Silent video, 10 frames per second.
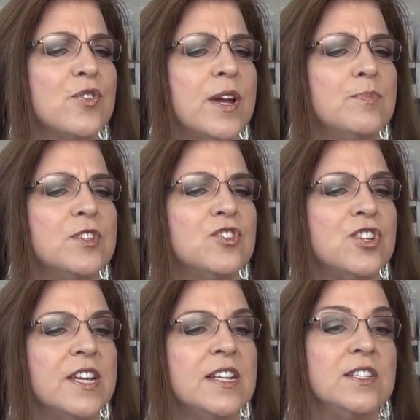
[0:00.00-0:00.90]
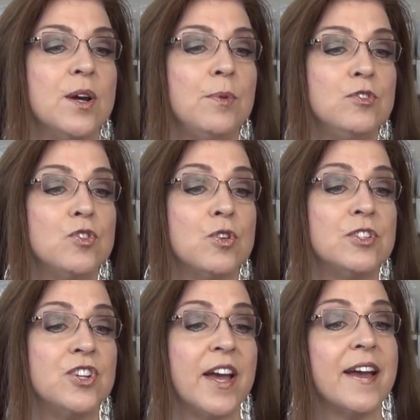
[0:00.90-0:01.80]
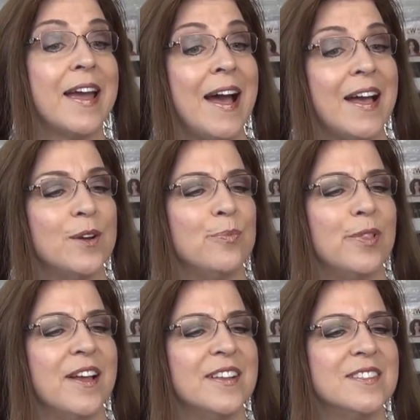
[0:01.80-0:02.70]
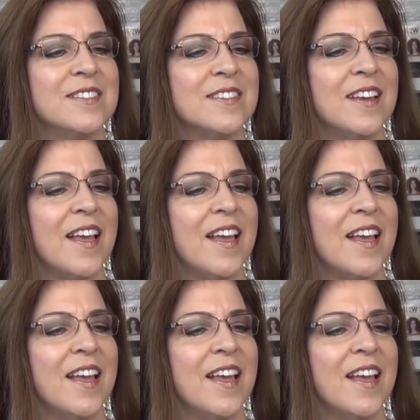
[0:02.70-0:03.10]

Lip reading: crepe de chine, double georgette, cotton blends,